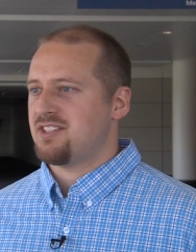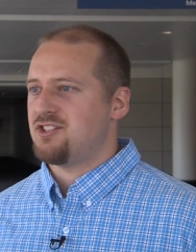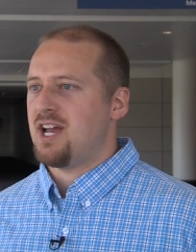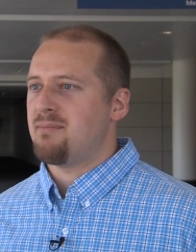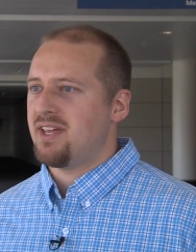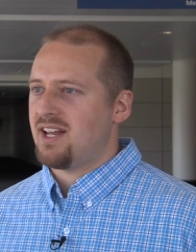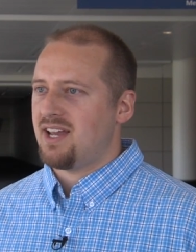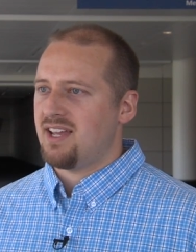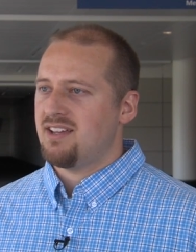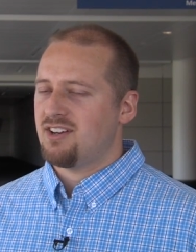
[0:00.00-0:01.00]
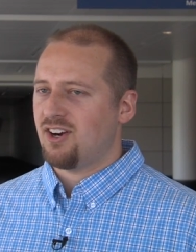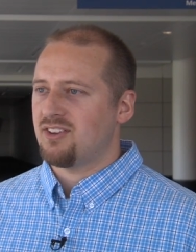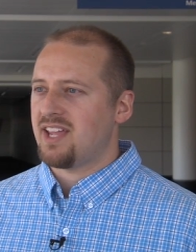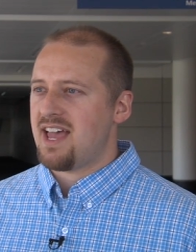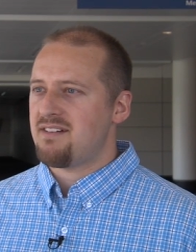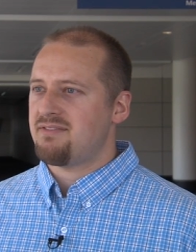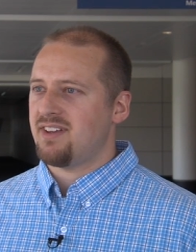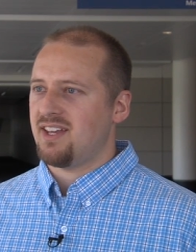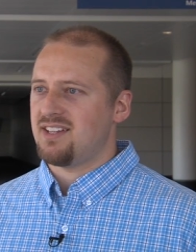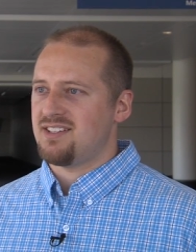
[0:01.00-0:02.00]
It's the job that I currently have,
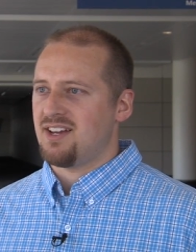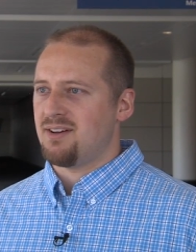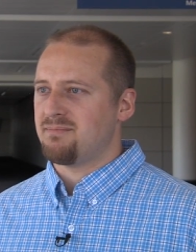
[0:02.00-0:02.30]
and